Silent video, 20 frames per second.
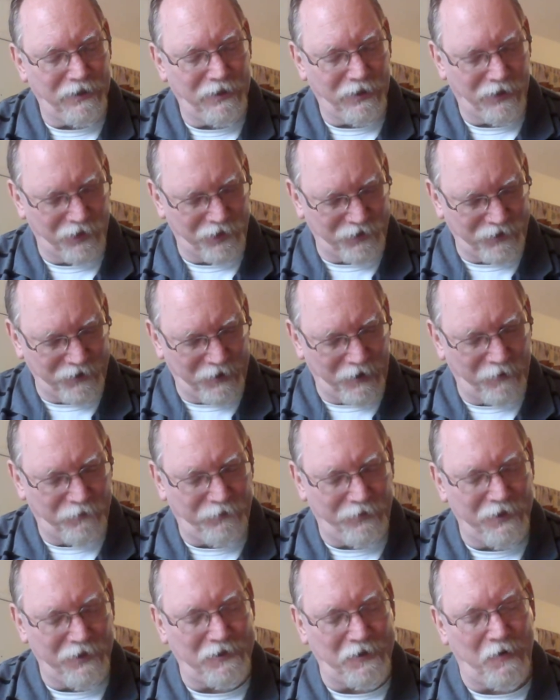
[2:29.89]
herself
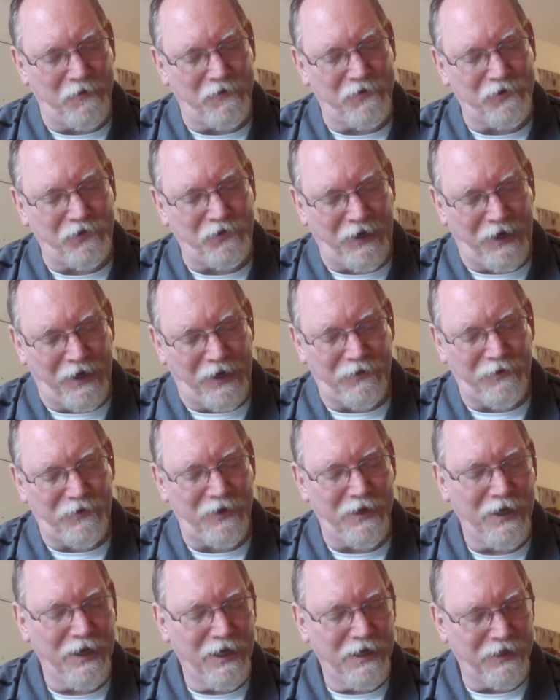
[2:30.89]
received strength
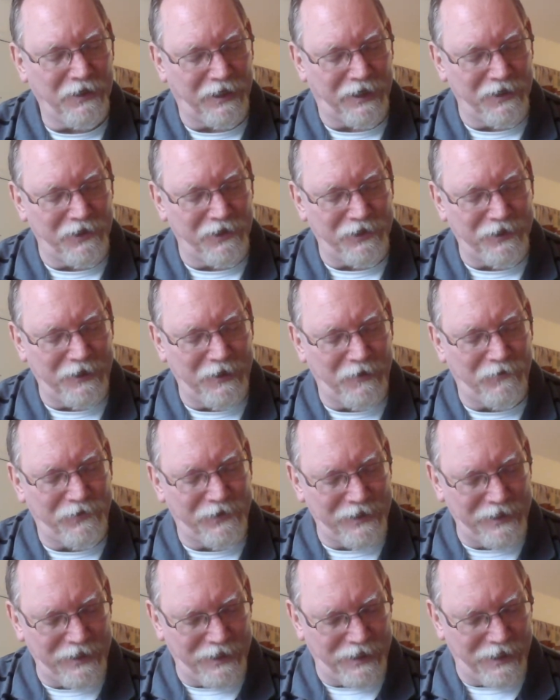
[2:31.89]
to conceive
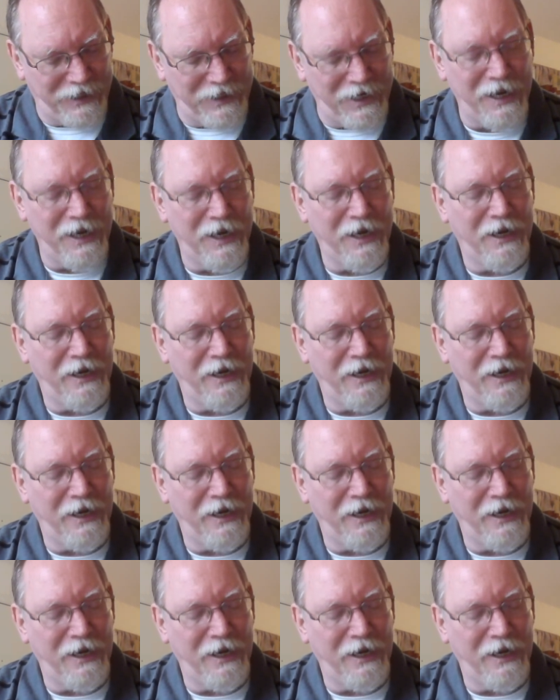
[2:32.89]
seed,